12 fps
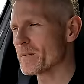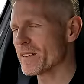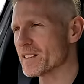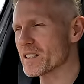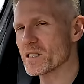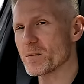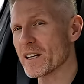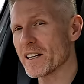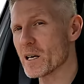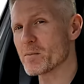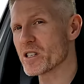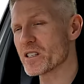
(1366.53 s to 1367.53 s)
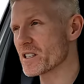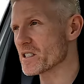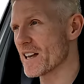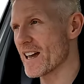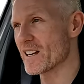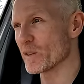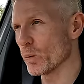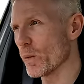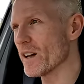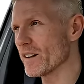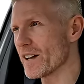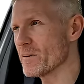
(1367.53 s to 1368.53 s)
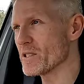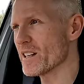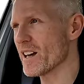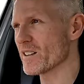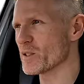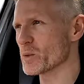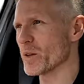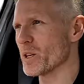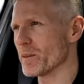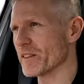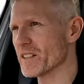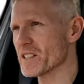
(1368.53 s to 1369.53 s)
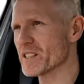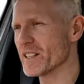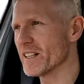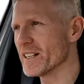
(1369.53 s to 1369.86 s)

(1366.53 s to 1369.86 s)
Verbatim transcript: But that doesn't mean the MG doesn't handle well. The MG handles well, but this